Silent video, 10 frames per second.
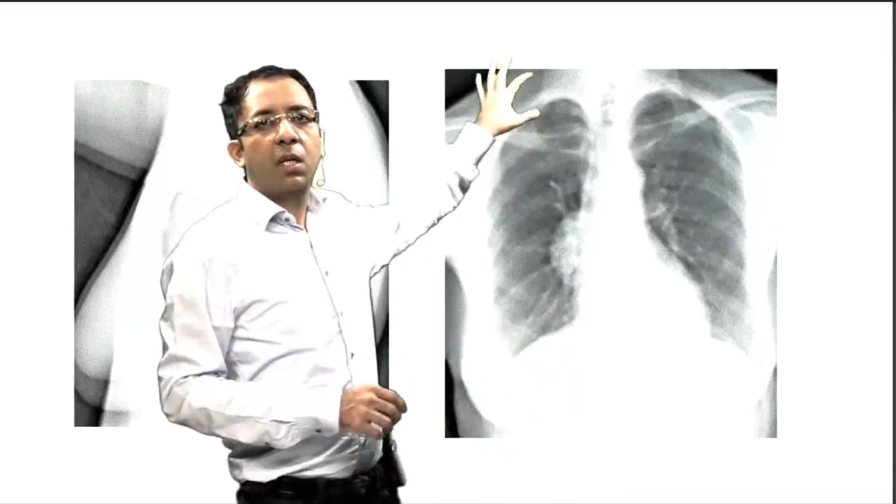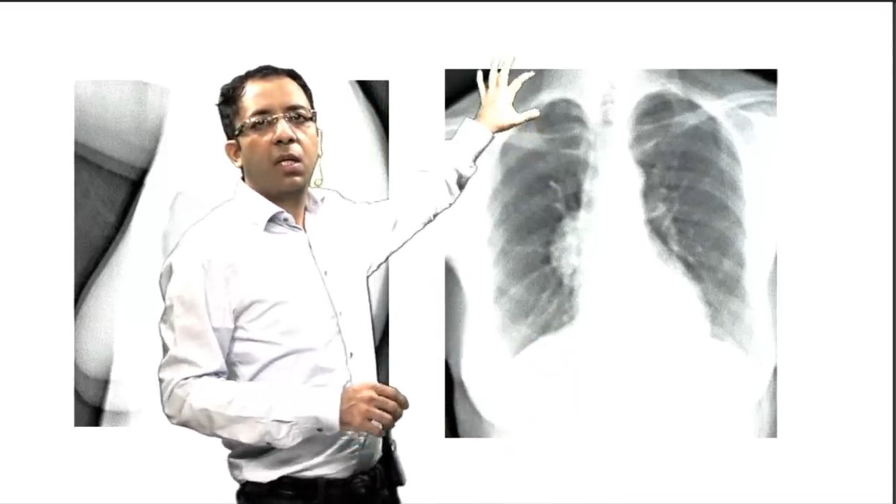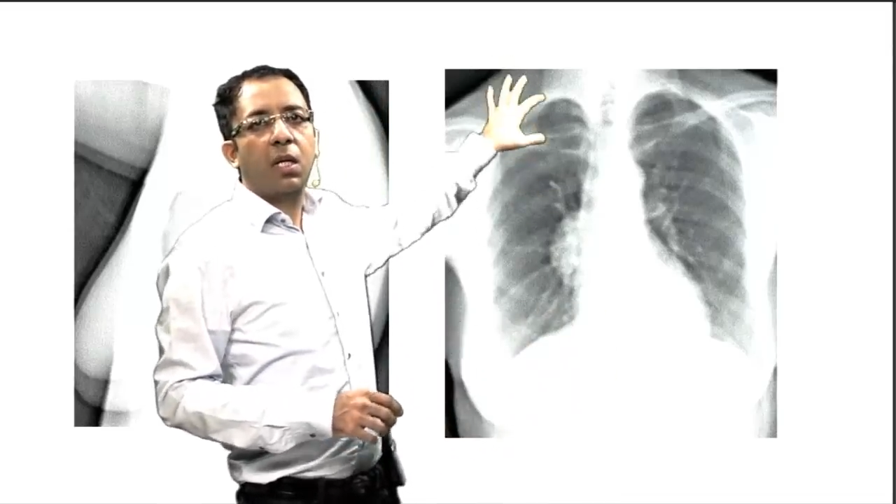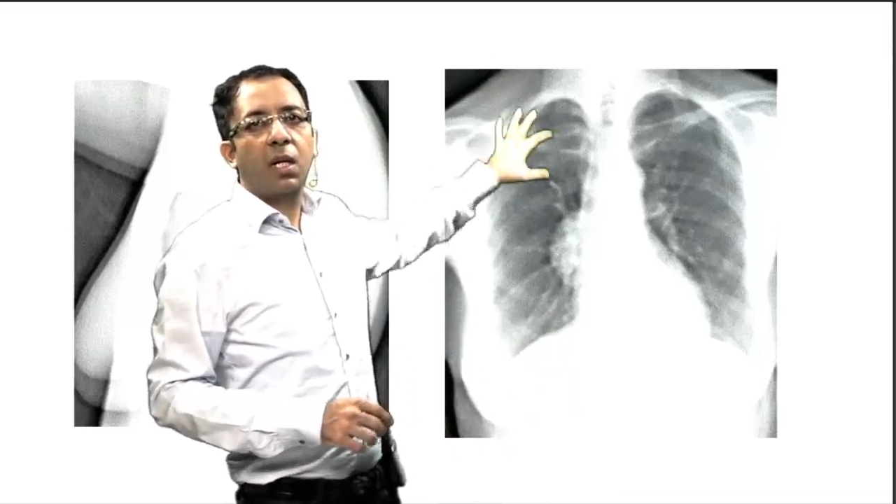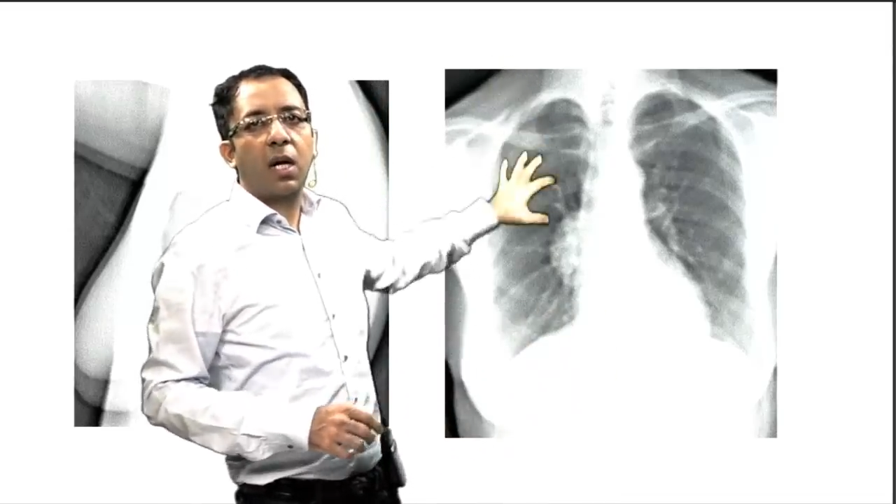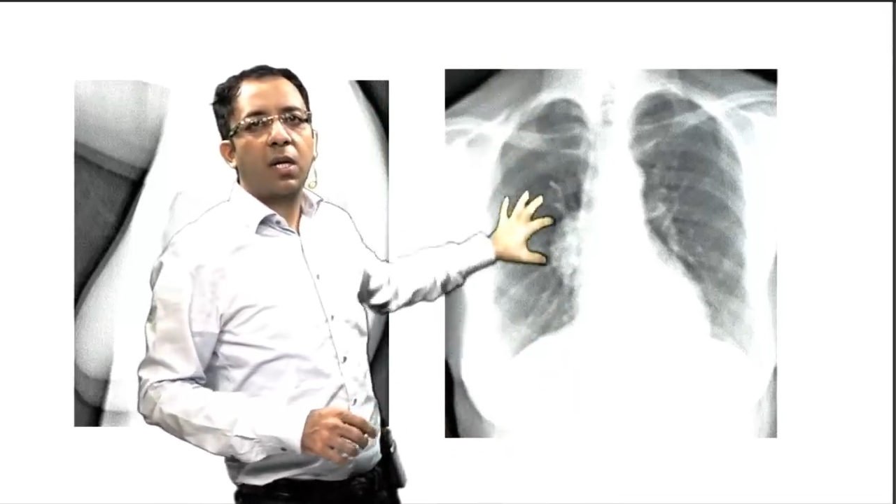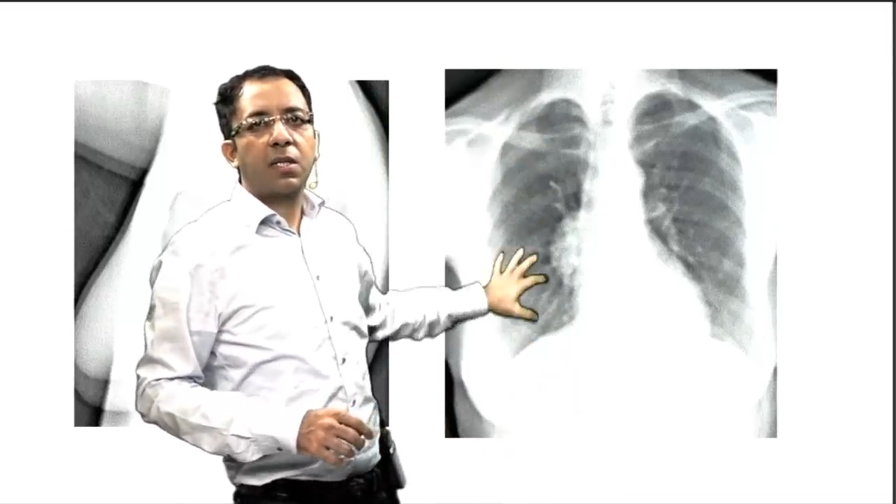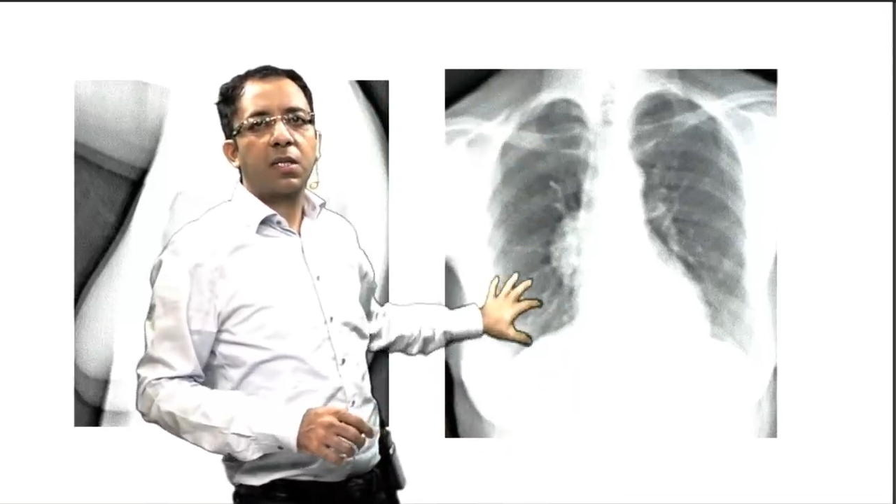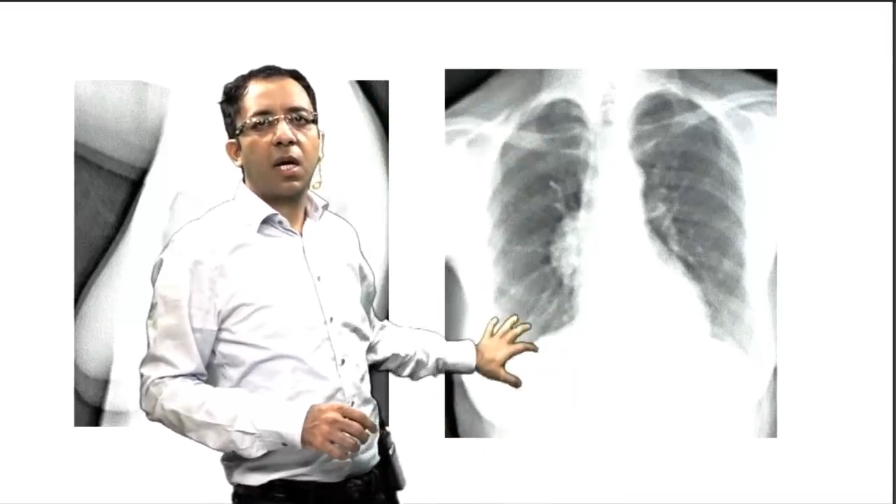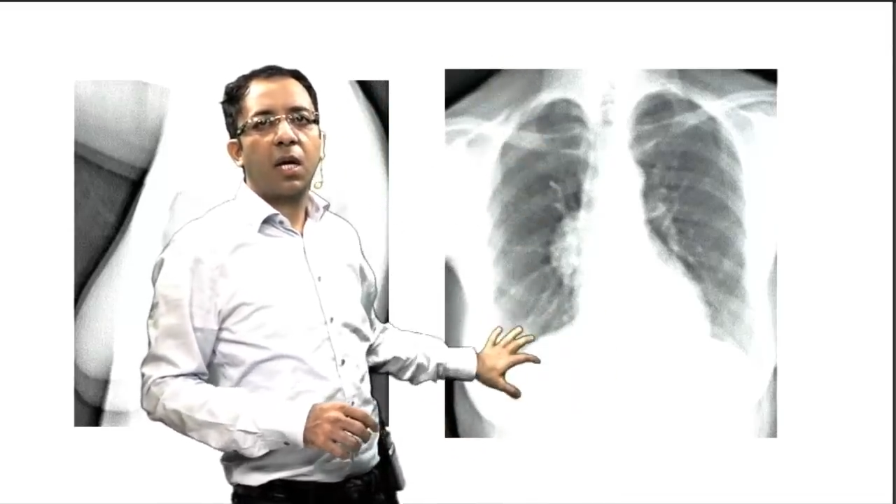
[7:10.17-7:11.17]
The
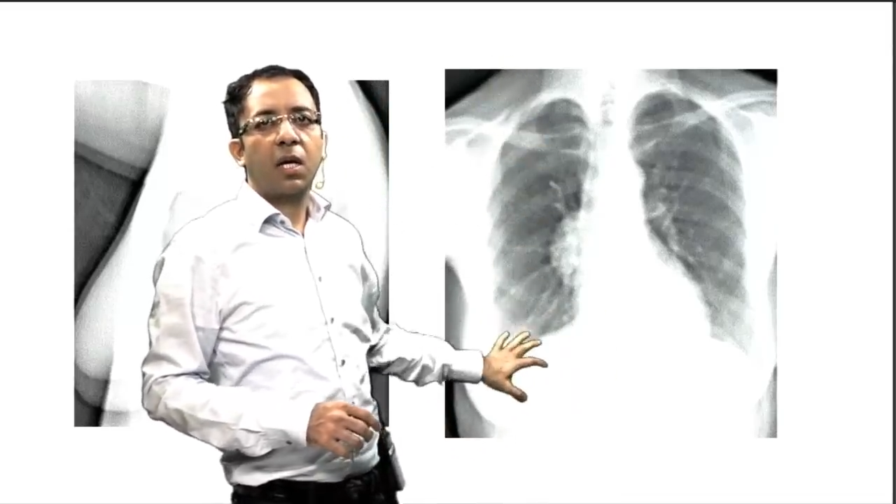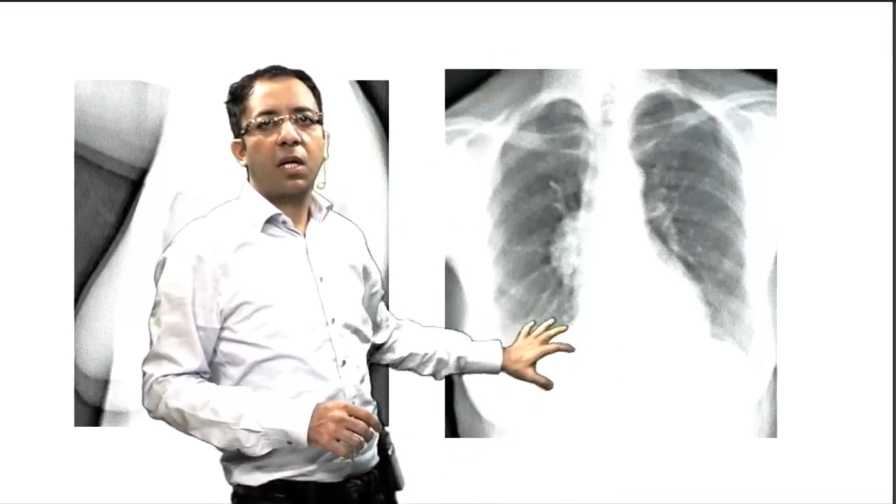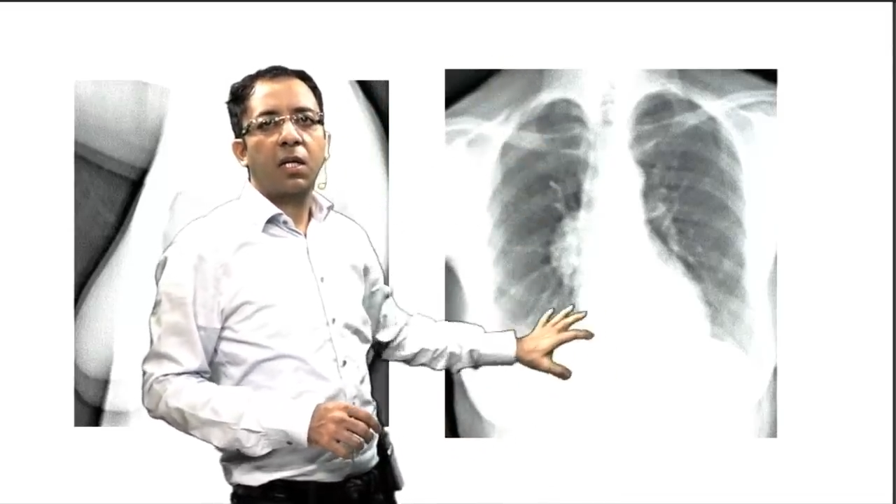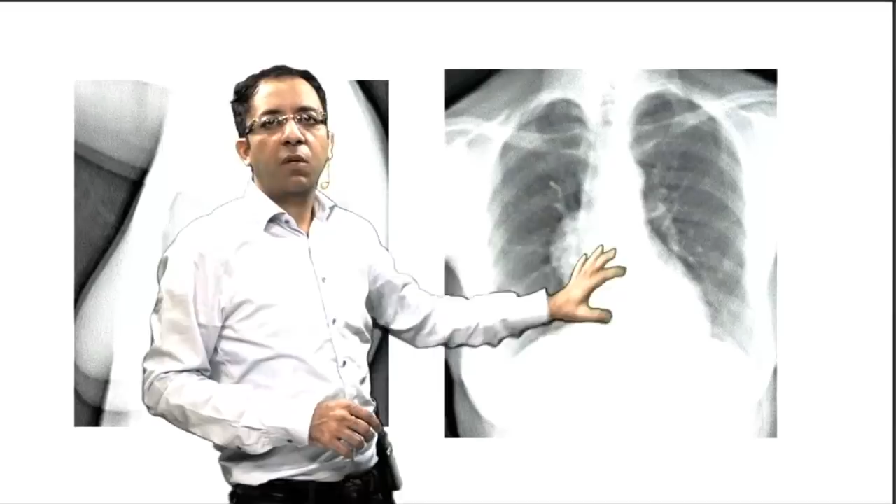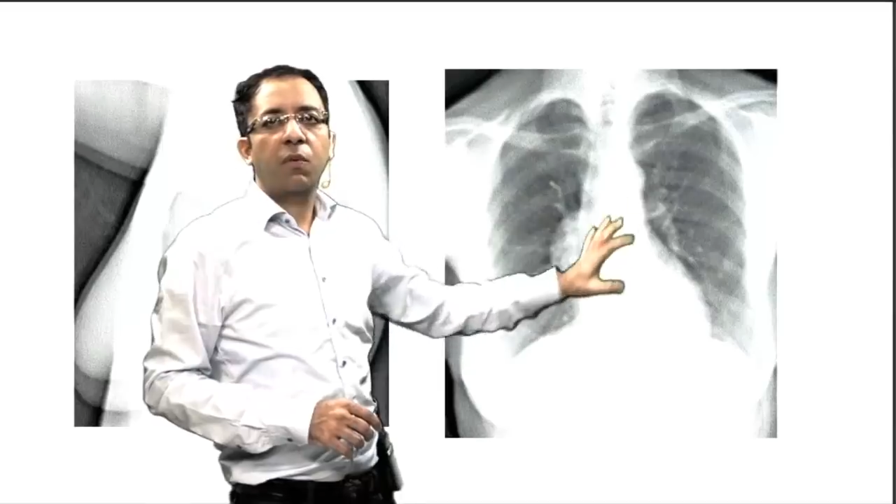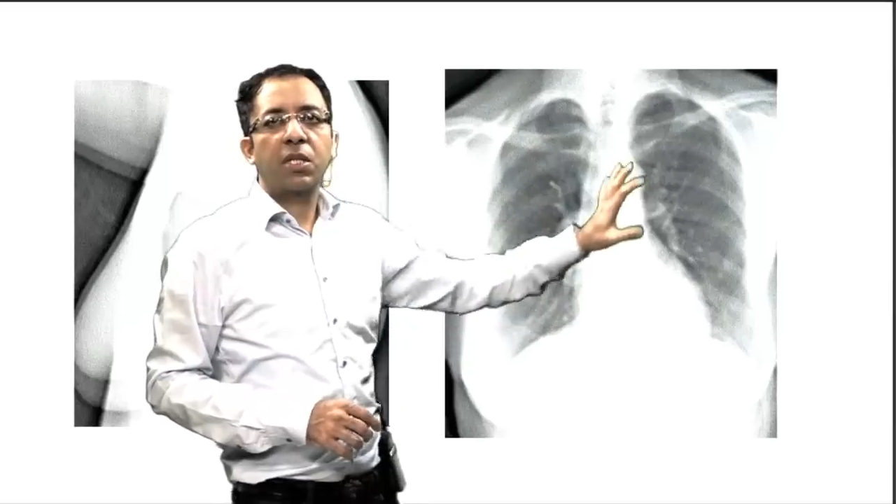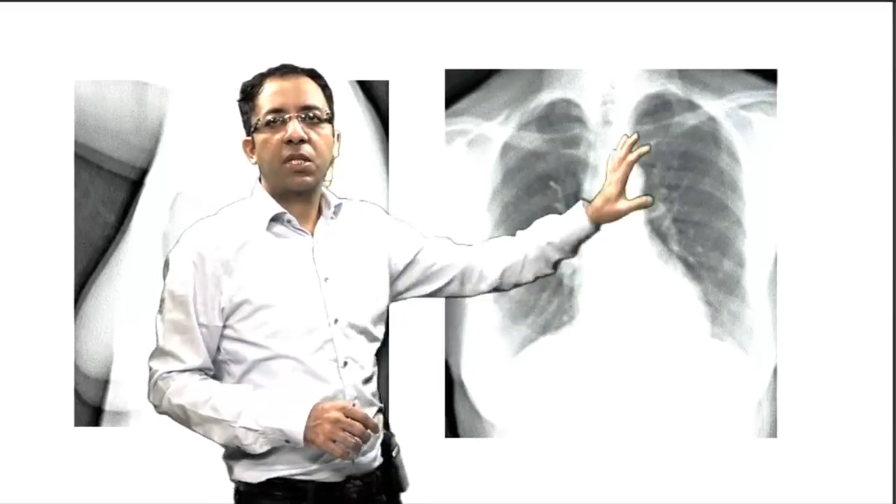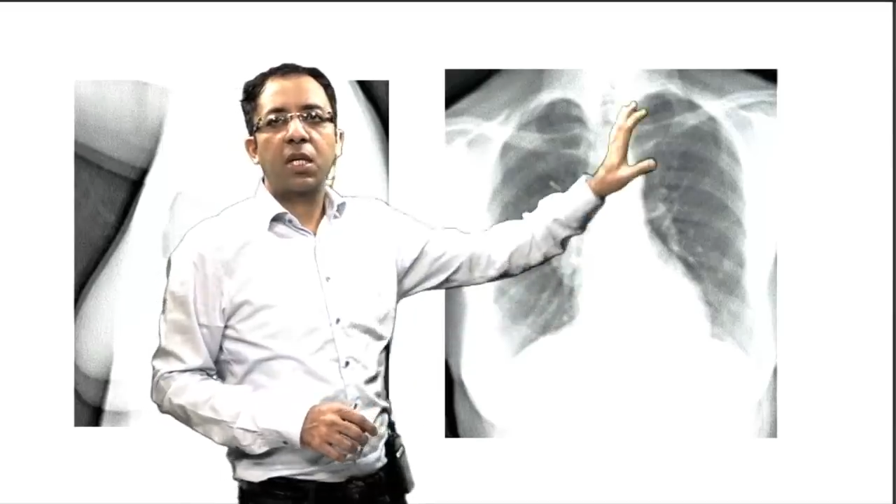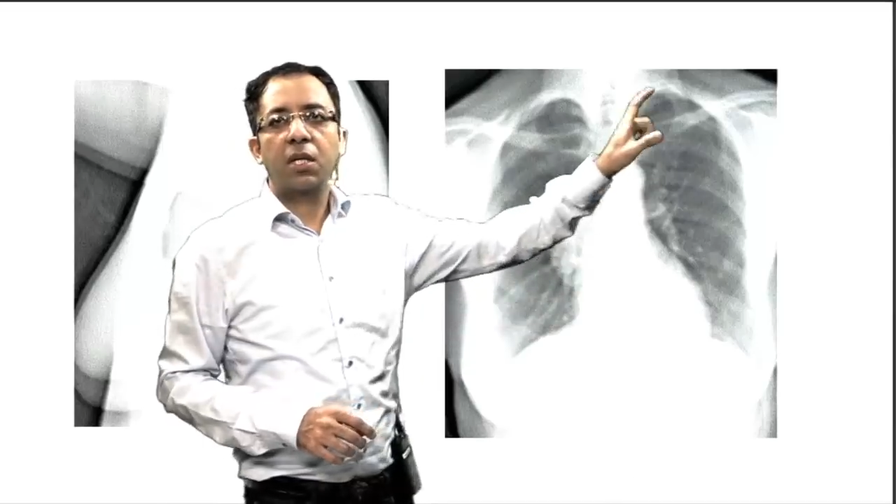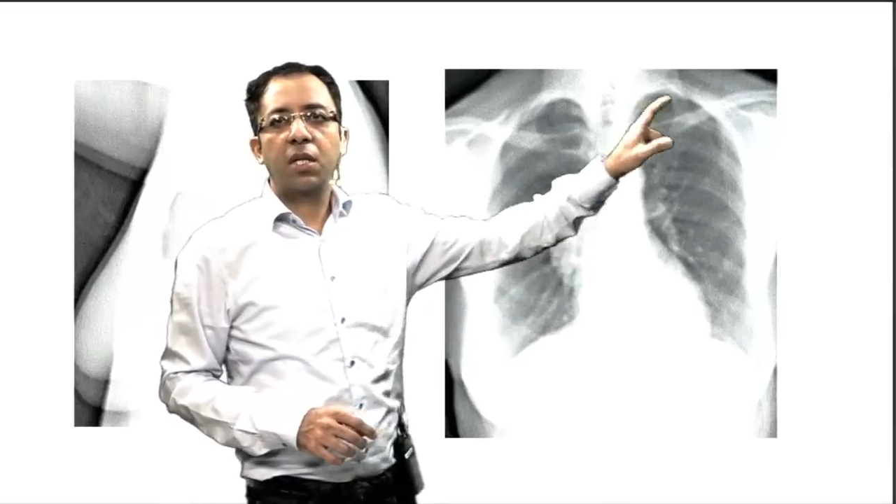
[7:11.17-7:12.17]
lungs are otherwise clear.